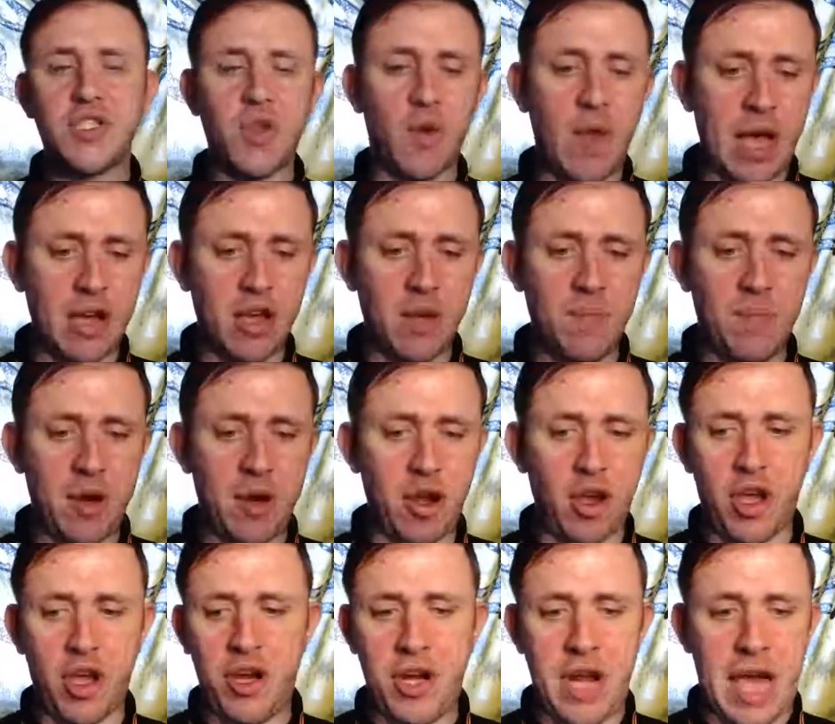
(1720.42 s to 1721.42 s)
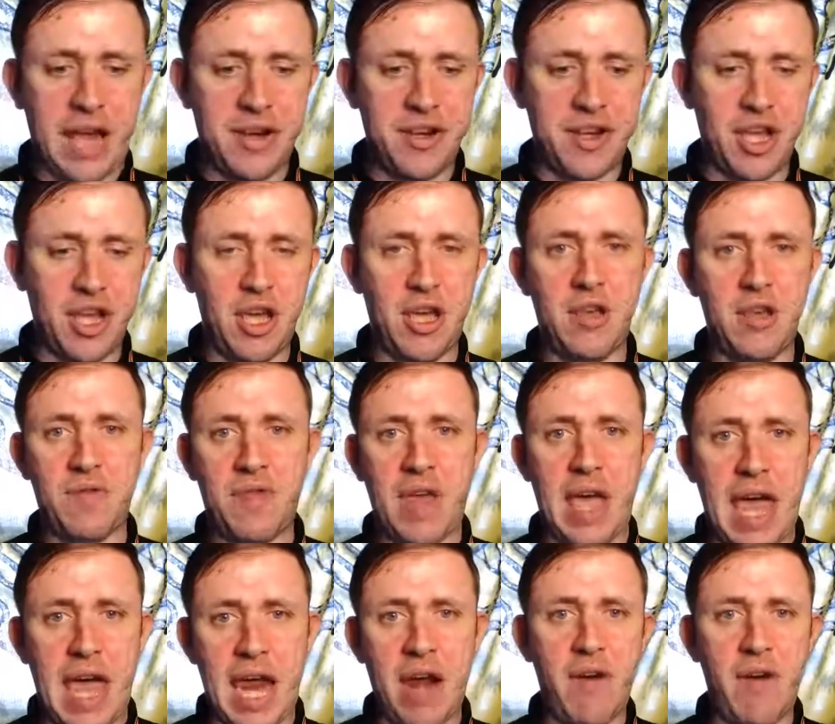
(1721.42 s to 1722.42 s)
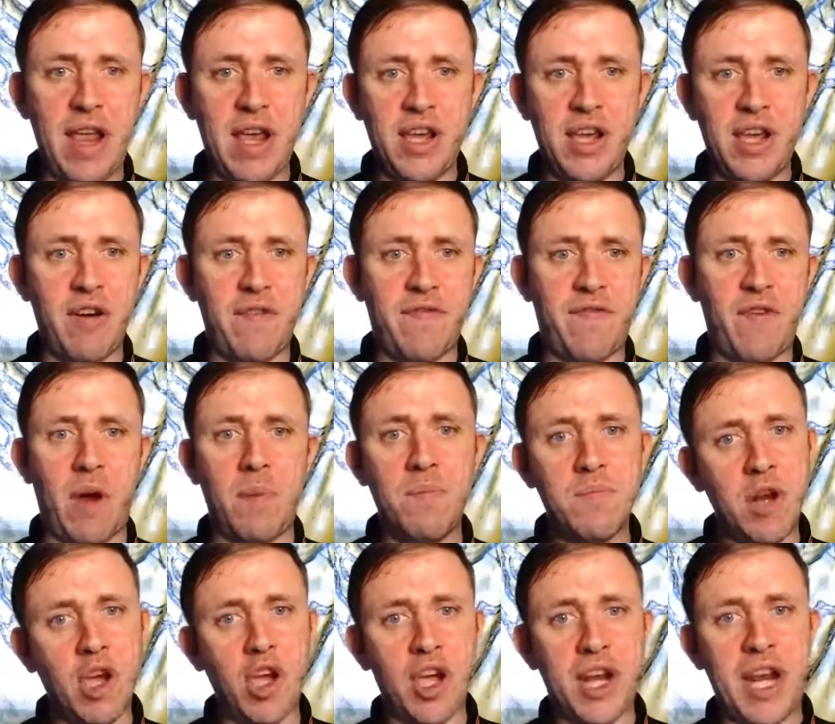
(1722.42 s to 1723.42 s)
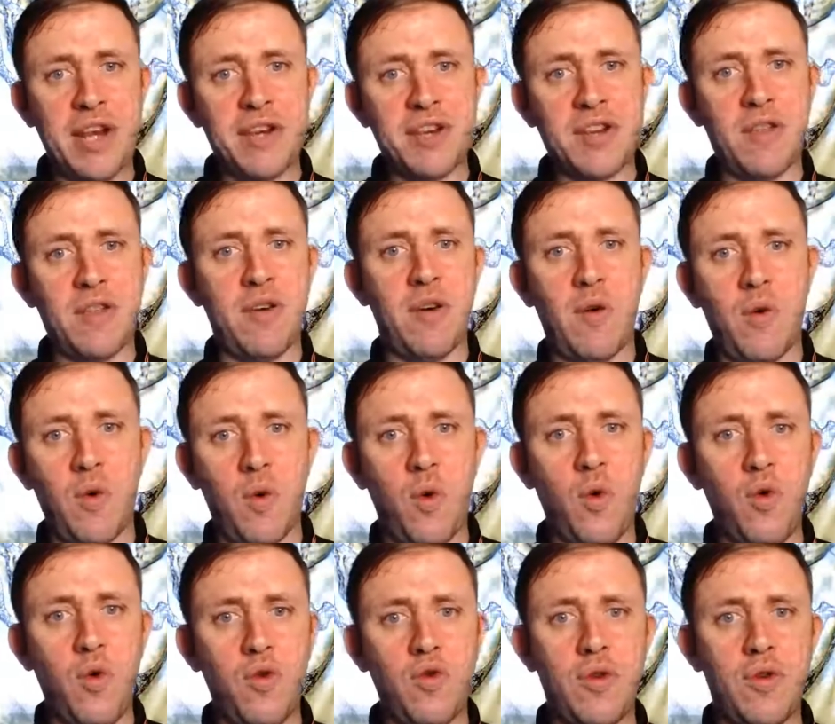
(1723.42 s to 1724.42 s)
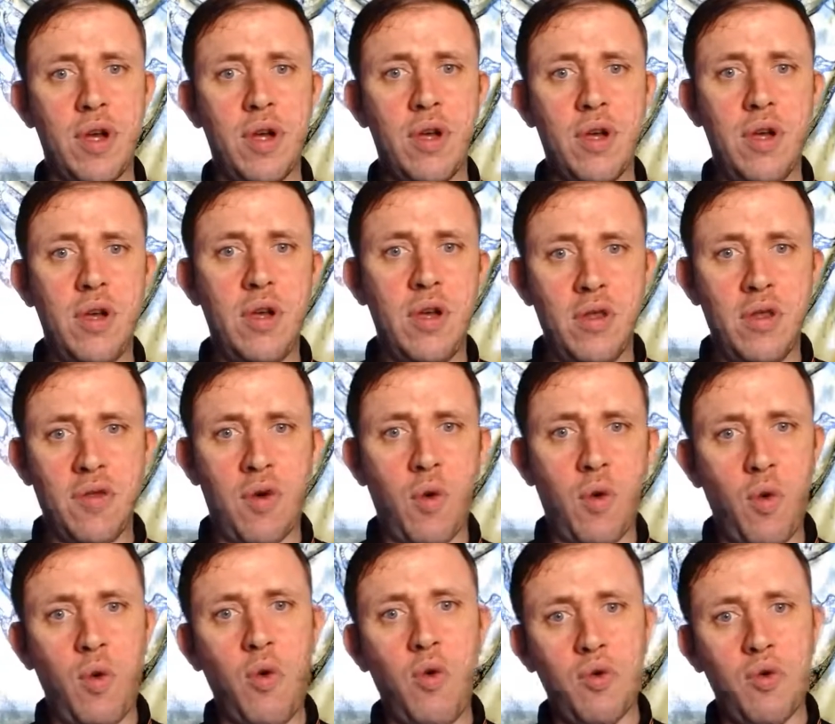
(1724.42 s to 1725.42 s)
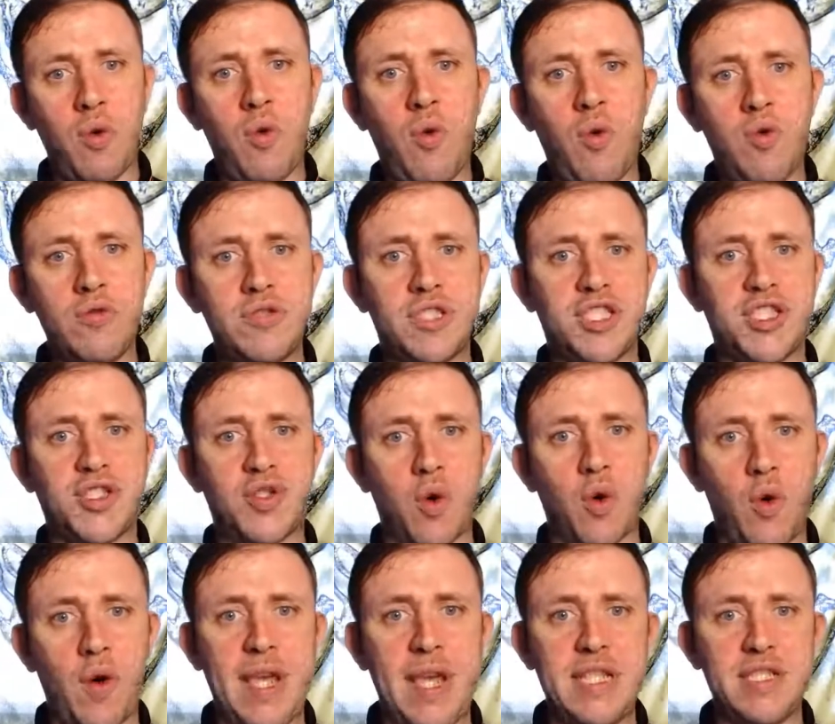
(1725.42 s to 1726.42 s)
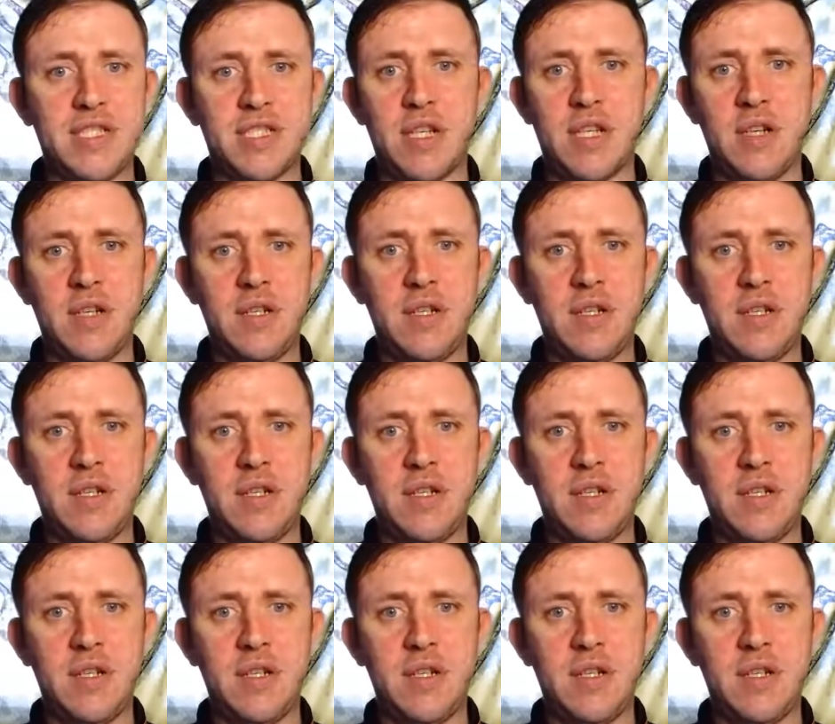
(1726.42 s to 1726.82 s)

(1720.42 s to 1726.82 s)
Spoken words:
that could be looking into the area you're from, looking into the old stories,